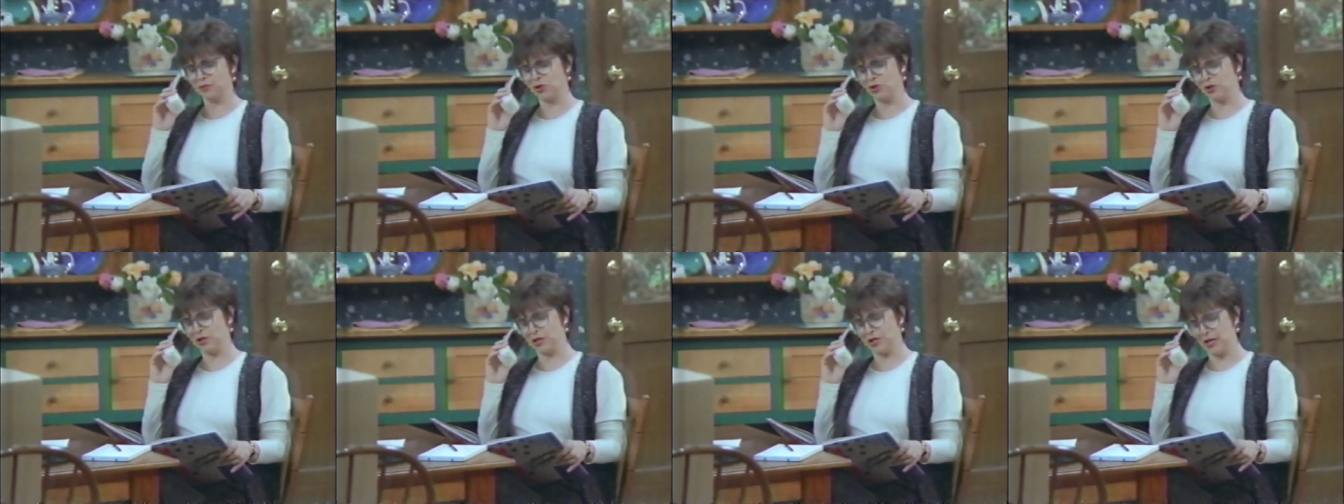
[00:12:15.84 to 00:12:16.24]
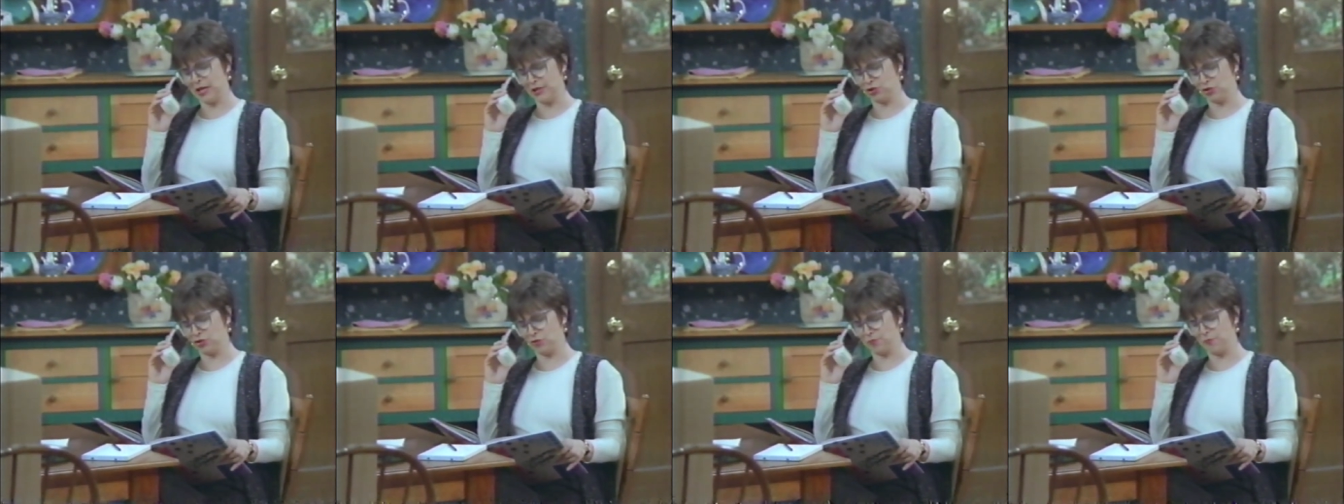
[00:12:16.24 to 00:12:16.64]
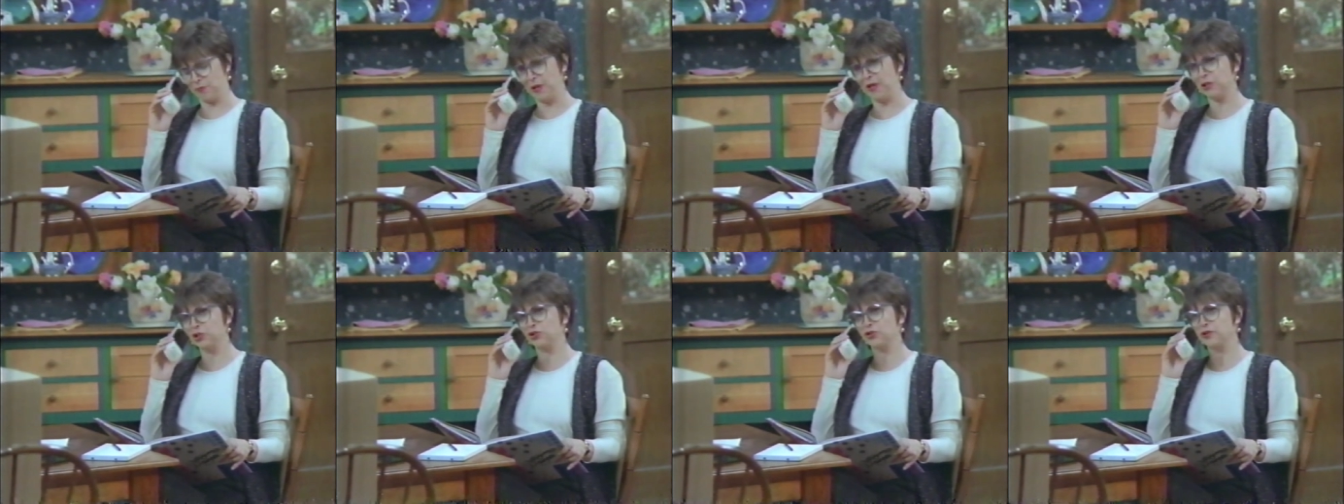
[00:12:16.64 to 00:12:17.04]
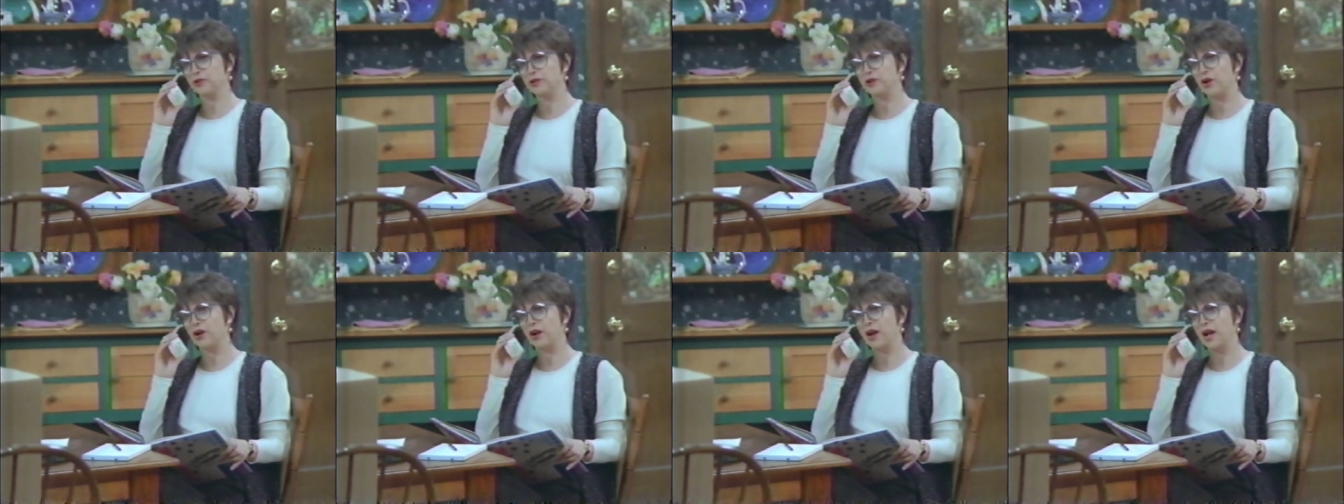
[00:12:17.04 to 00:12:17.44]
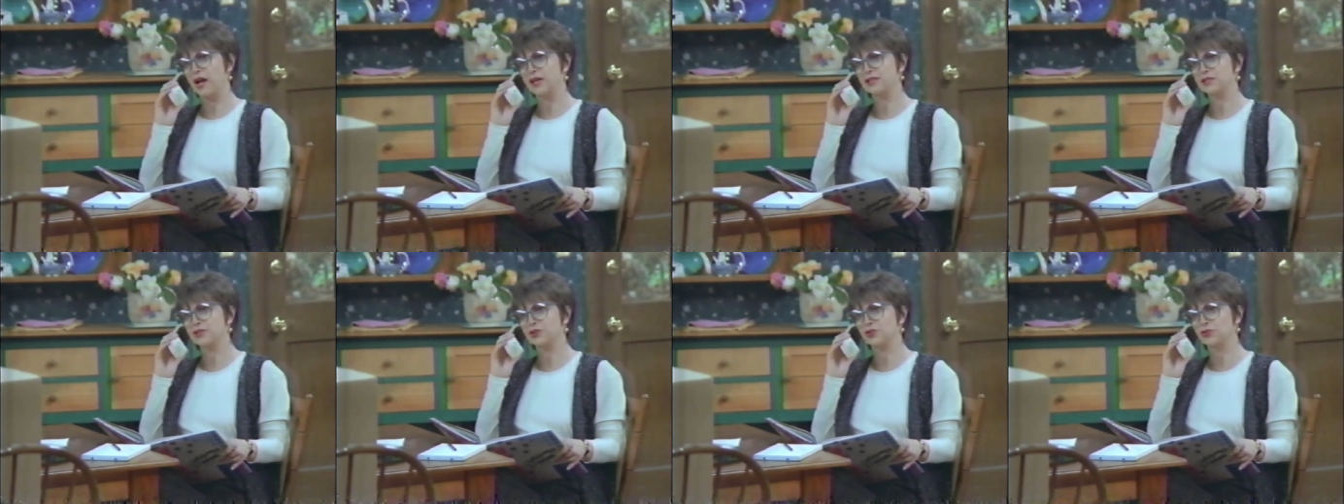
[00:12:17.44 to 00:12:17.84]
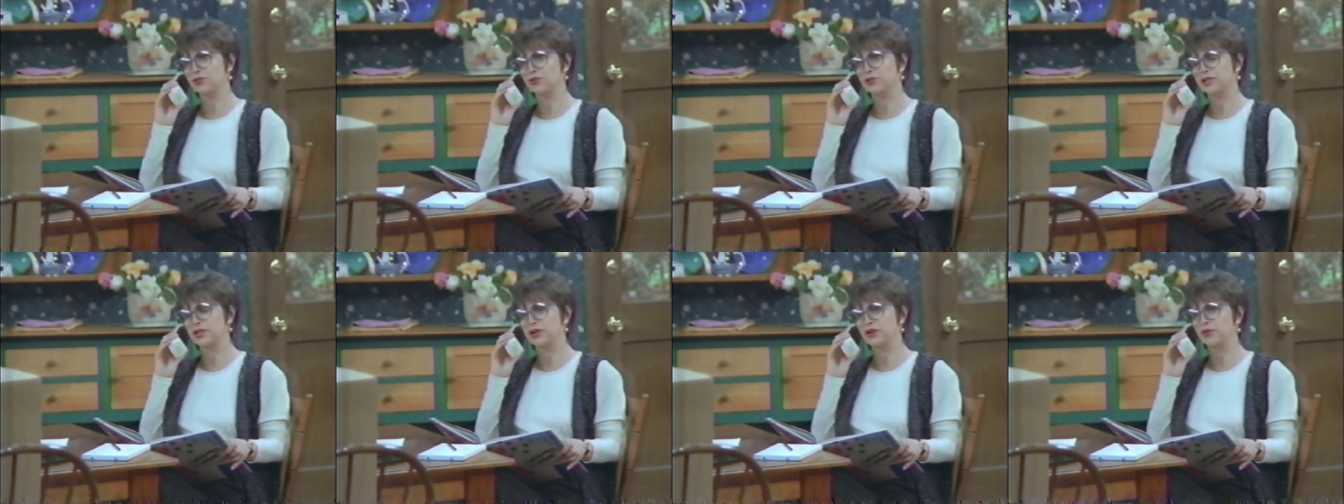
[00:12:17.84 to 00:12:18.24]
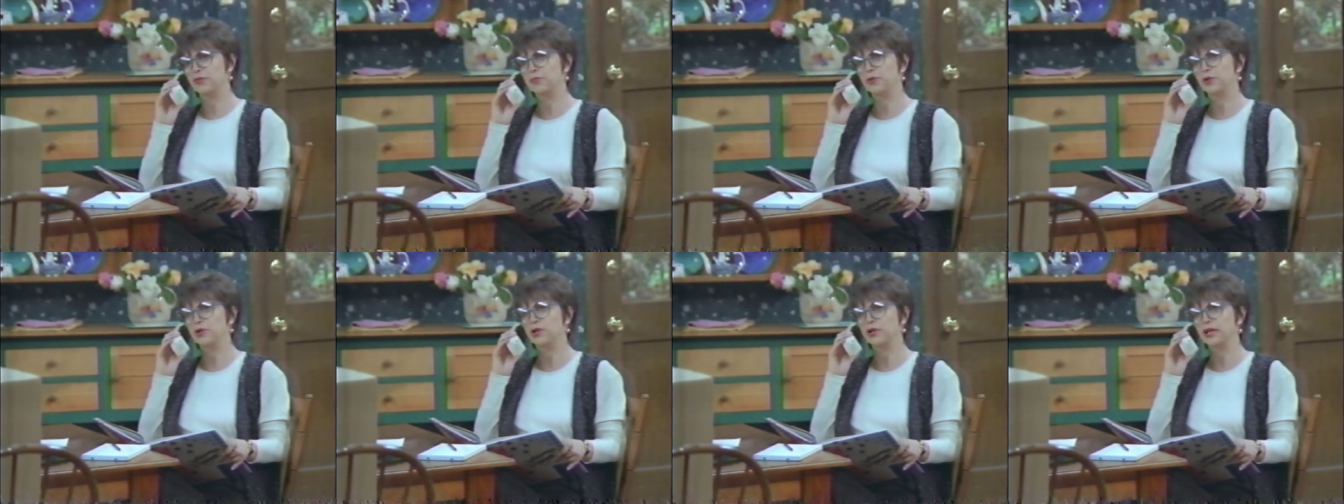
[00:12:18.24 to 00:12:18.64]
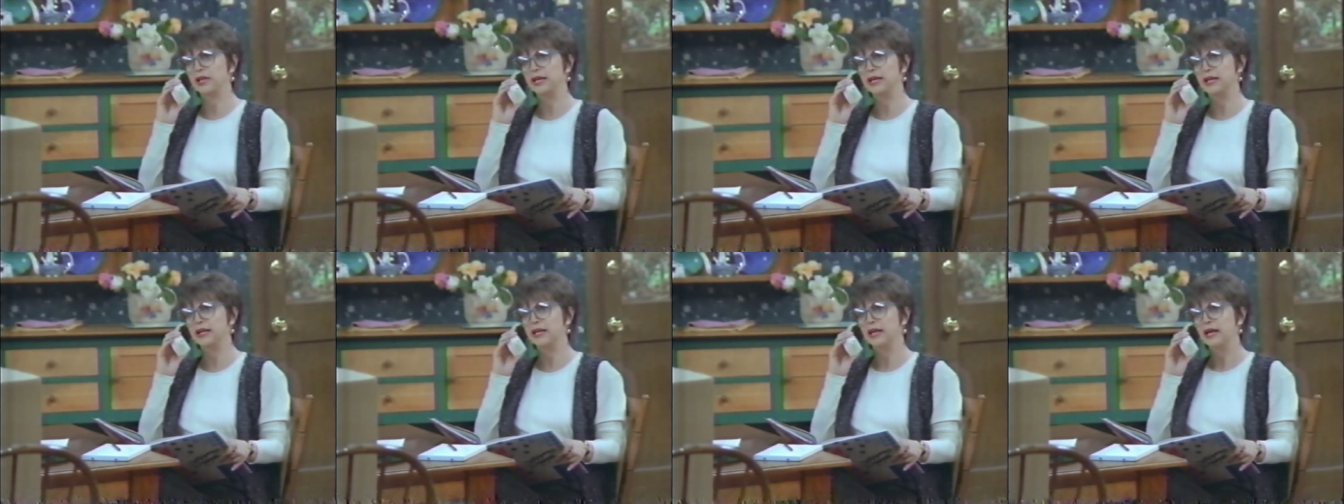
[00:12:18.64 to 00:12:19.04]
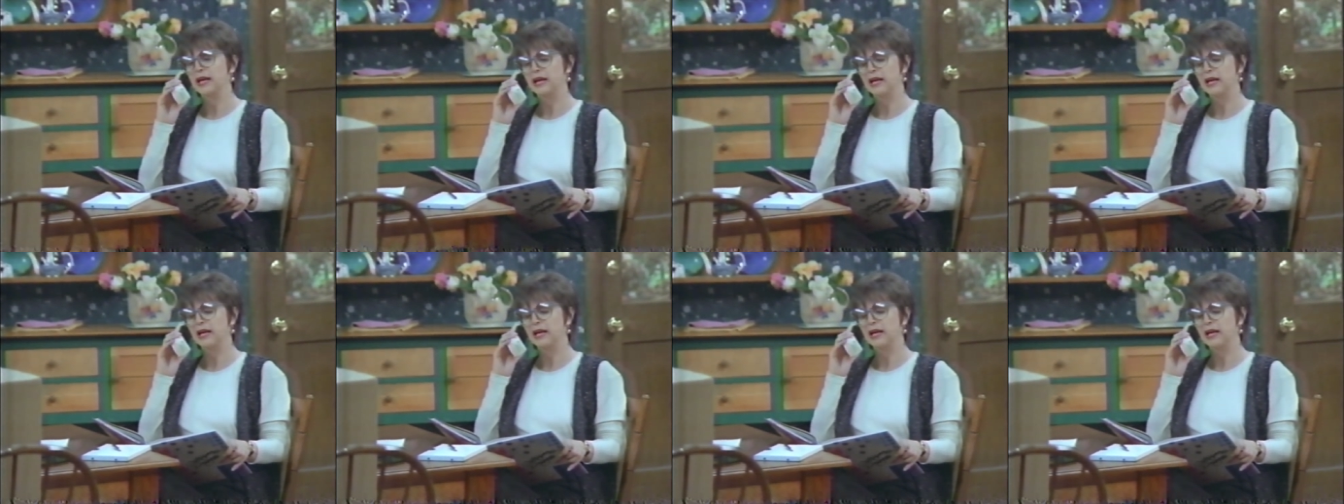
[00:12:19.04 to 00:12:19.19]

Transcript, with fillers: looking at your picture in our high school yearbook, and